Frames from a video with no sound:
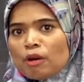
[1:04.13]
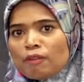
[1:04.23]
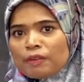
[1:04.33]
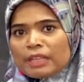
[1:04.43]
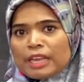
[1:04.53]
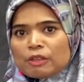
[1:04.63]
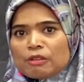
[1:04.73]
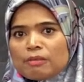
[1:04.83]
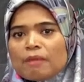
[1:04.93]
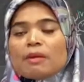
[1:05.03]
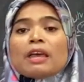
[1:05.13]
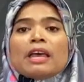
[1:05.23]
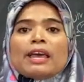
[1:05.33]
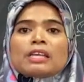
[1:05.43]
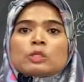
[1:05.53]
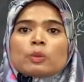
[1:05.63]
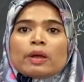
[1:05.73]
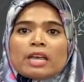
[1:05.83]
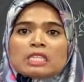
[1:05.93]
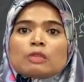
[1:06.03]
offered at UNIMAP as
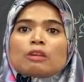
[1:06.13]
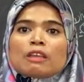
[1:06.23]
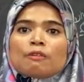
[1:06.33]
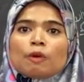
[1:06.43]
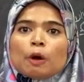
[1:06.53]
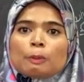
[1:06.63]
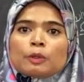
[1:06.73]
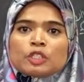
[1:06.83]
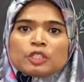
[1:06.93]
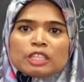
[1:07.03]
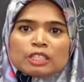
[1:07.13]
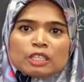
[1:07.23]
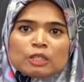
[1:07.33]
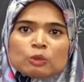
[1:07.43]
well as looking for opportunity